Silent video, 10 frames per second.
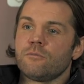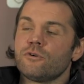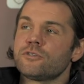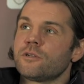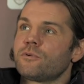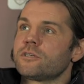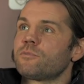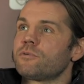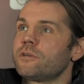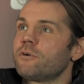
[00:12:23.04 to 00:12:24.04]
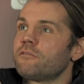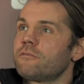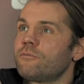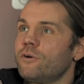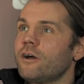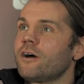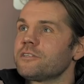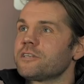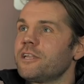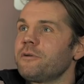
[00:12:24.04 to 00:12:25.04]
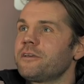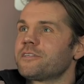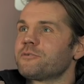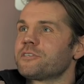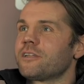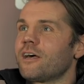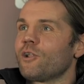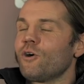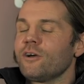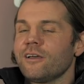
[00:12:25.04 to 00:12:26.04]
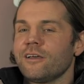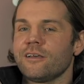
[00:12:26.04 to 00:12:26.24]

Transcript: Most of the players I played with were at Hearts anyway, because I was here that long.